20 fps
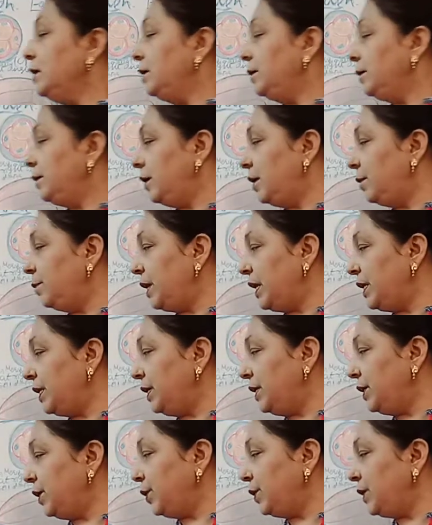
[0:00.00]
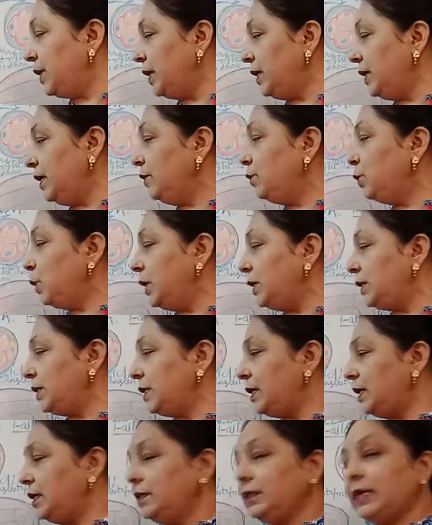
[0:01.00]
Meridionally
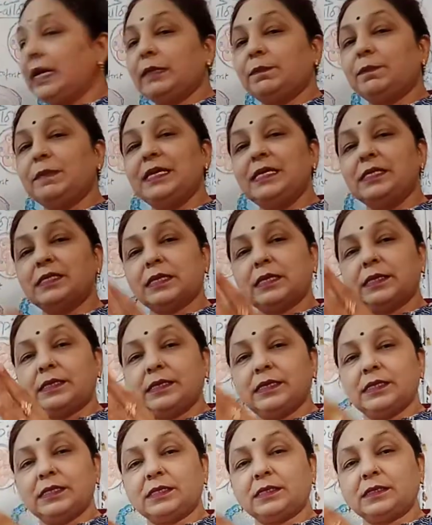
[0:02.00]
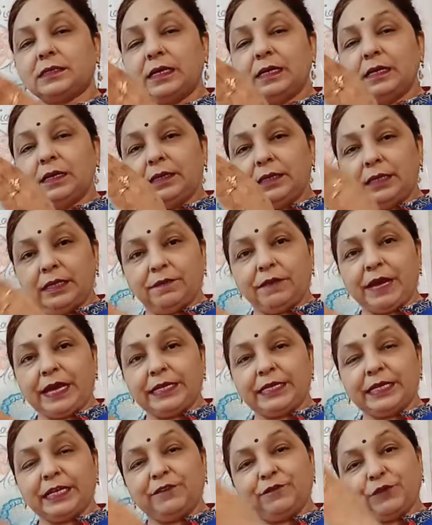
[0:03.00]
vertical. That means it is
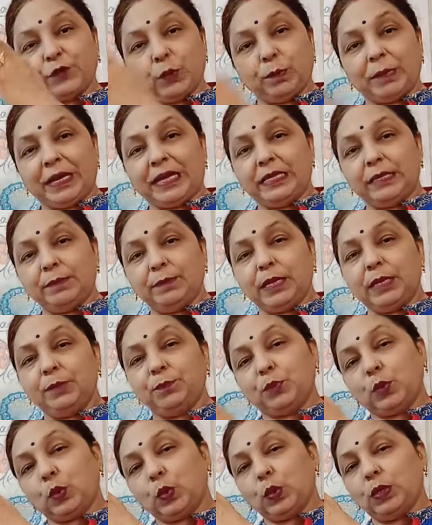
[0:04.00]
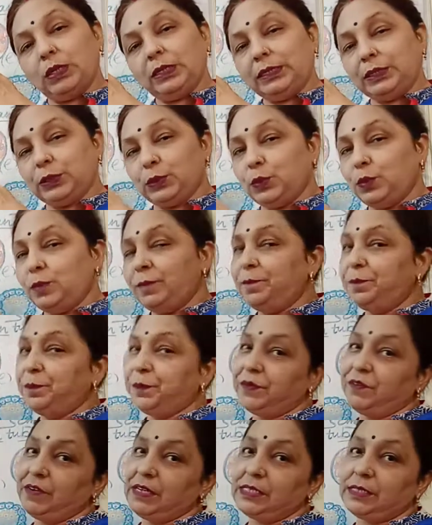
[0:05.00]
dividing from animal pole to
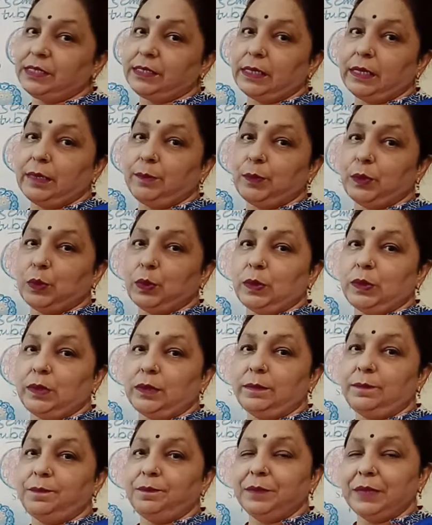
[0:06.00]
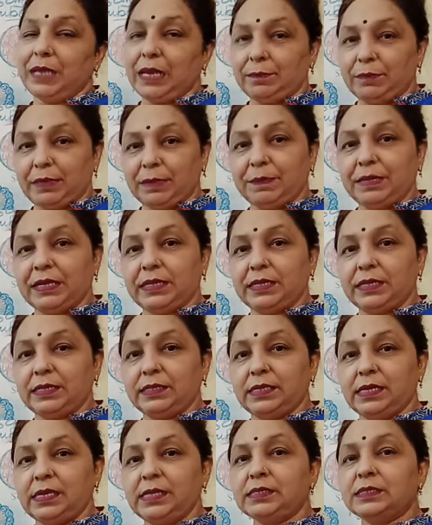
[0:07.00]
vegetal pole. I am
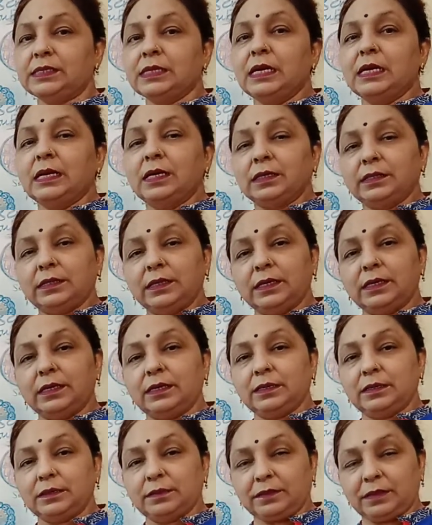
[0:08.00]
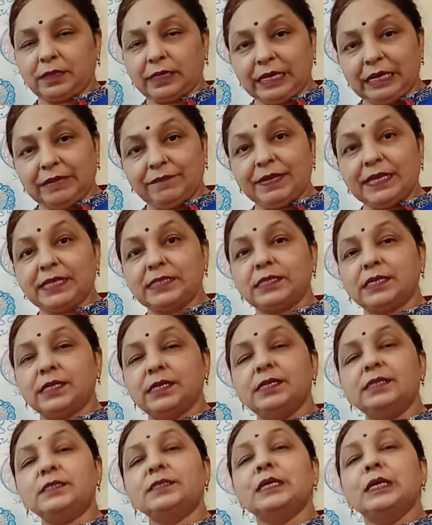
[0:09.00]
repeating this. The cleavage
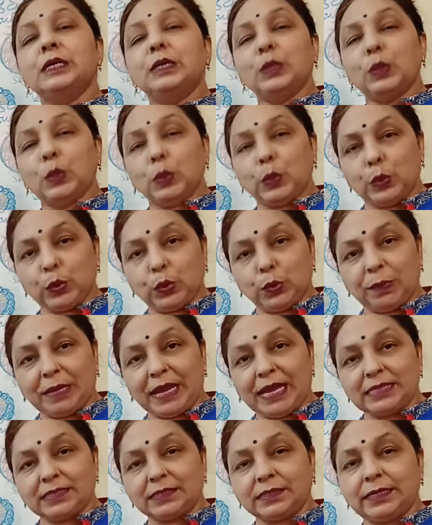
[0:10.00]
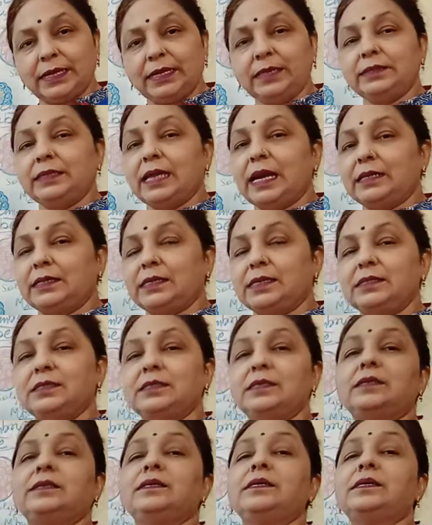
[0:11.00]
is holoblastic, that is,
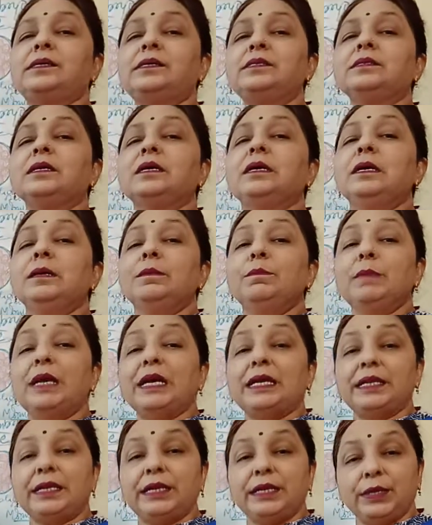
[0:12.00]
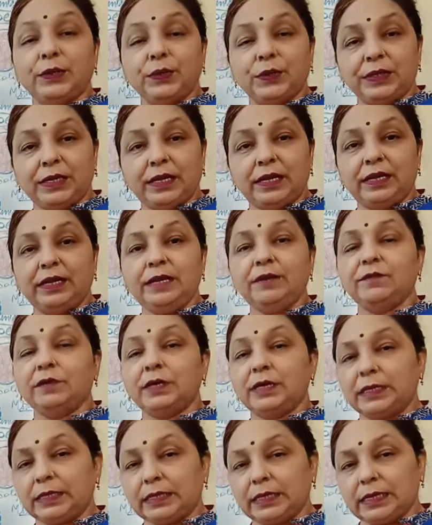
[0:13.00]
it is meridionally
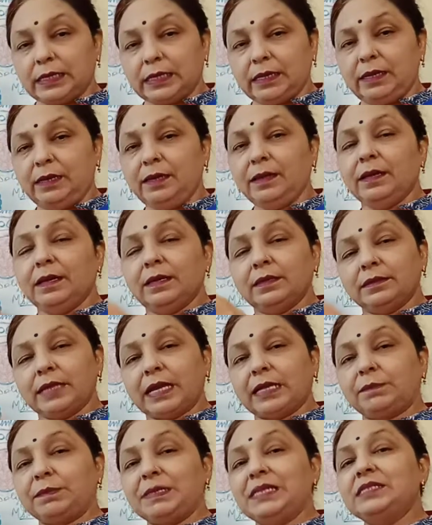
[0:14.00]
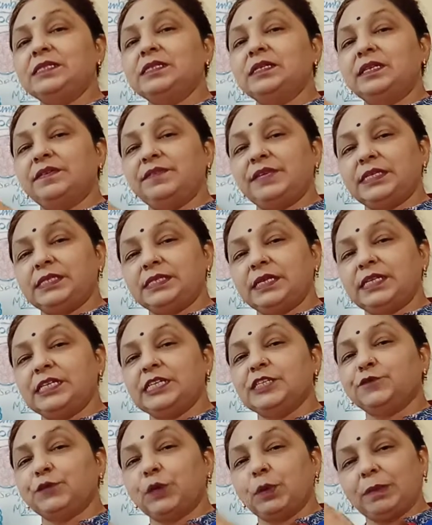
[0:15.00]
vertical. That means the division
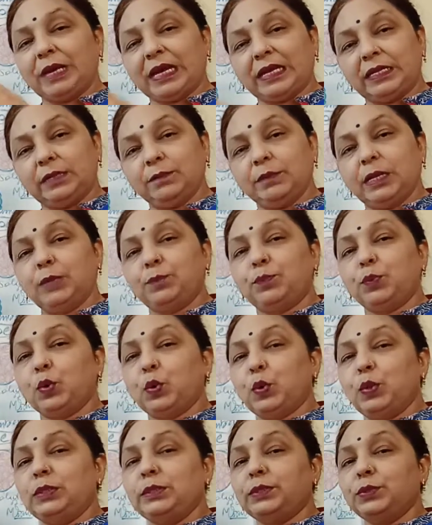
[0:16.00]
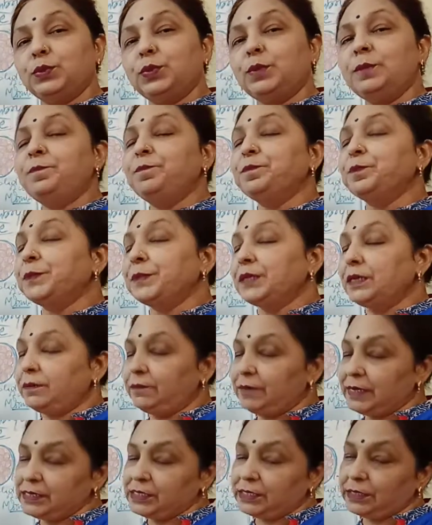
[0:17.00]
is from animal pole to
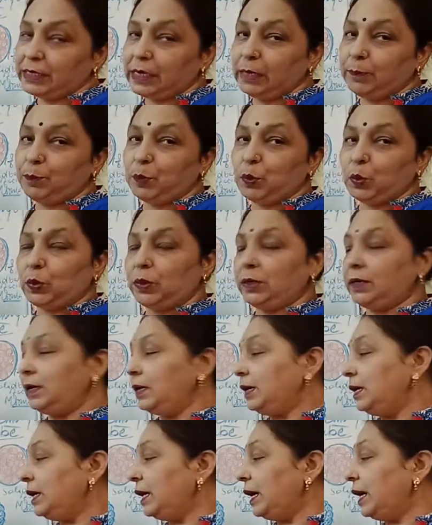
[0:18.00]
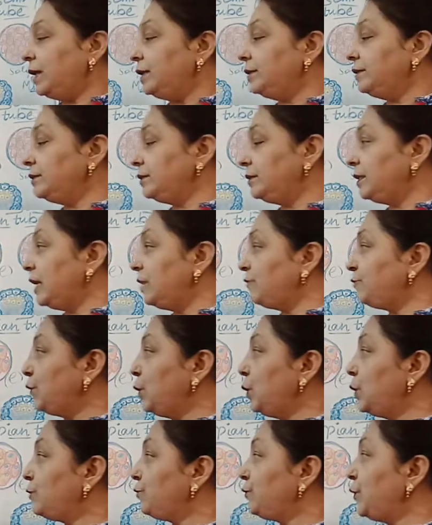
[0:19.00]
vegetal pole, and
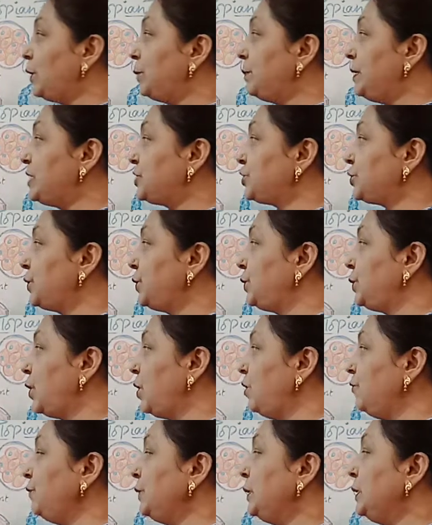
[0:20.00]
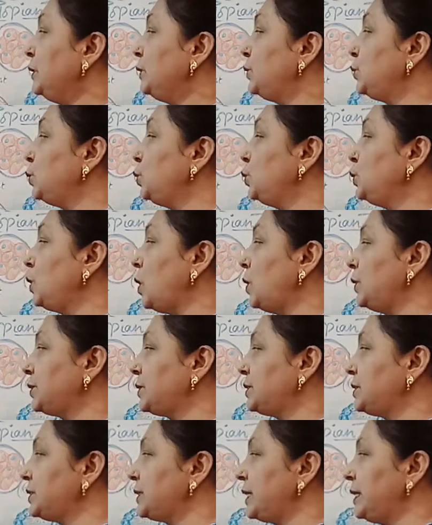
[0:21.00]
therefore formation of two
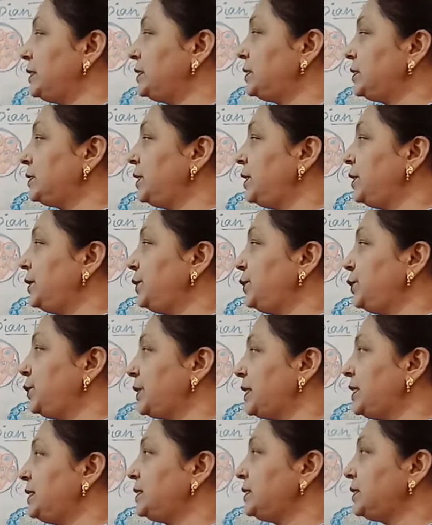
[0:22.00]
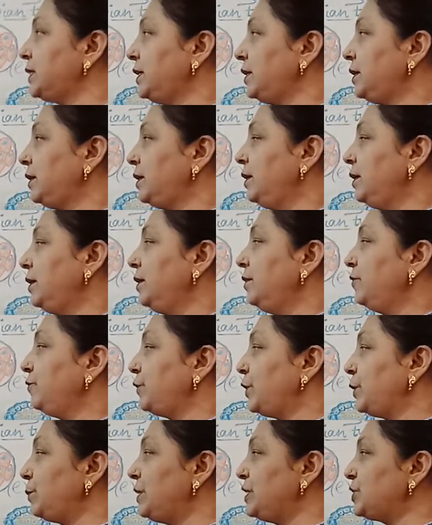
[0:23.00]
daughter cells, here you can see
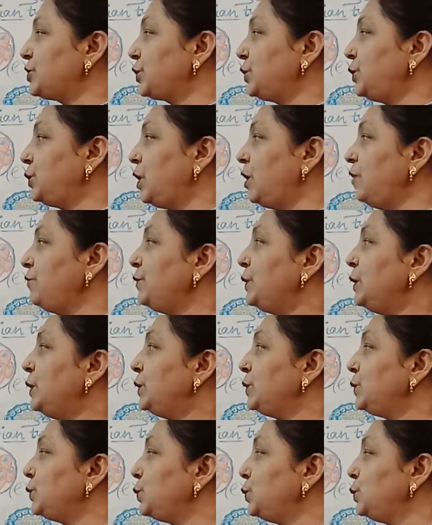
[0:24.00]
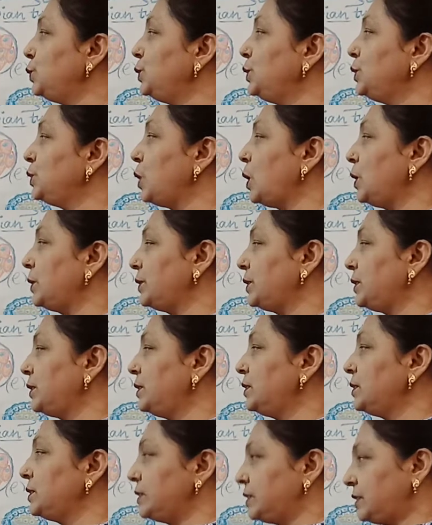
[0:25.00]
formation of two
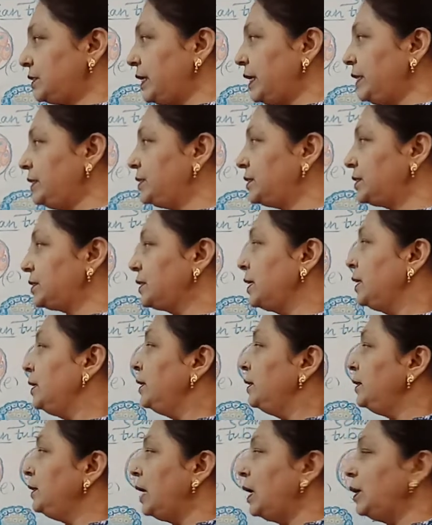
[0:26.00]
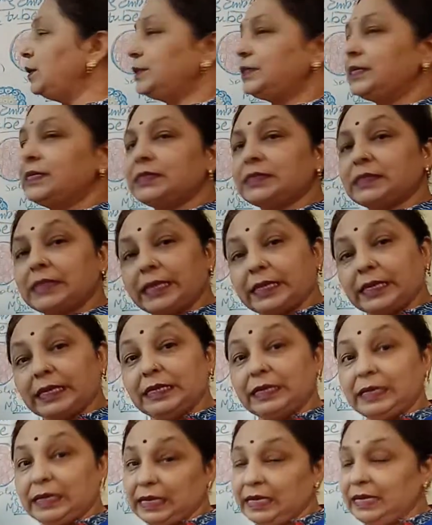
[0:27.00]
daughter cells. Now the
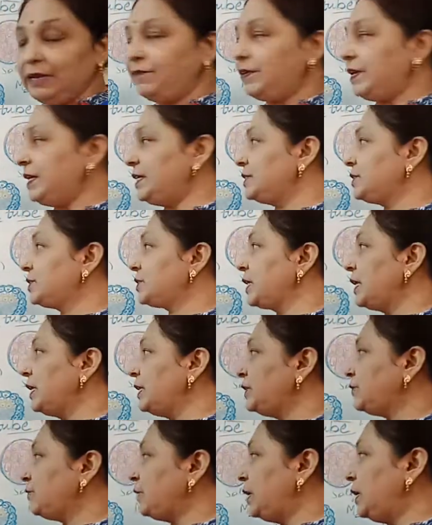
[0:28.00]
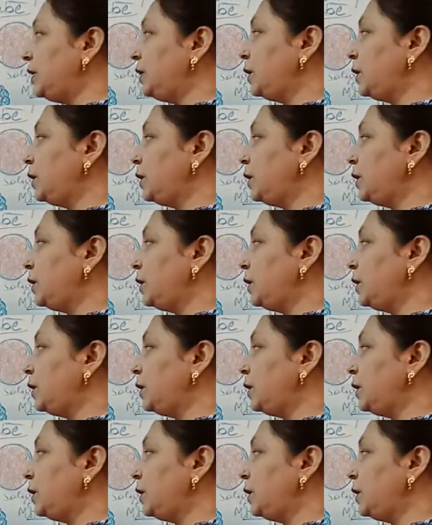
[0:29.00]
second cleavage, it will